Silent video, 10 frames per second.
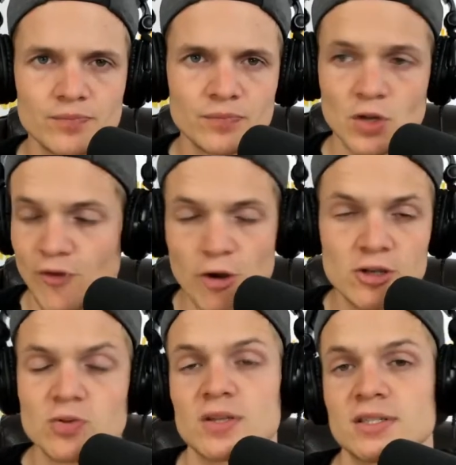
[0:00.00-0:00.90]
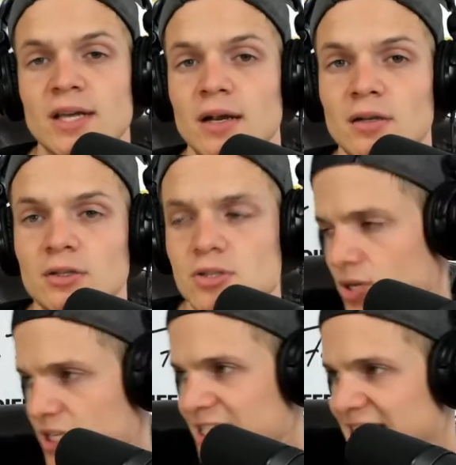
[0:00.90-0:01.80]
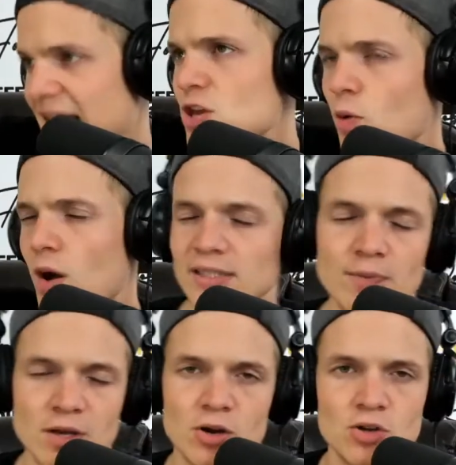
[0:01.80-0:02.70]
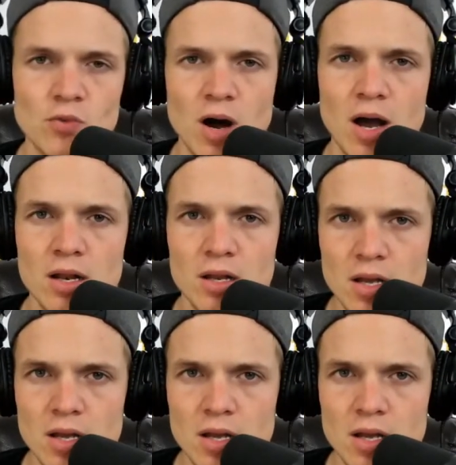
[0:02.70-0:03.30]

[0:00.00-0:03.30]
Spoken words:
Your focus wasn't there. You can say you want something all you want,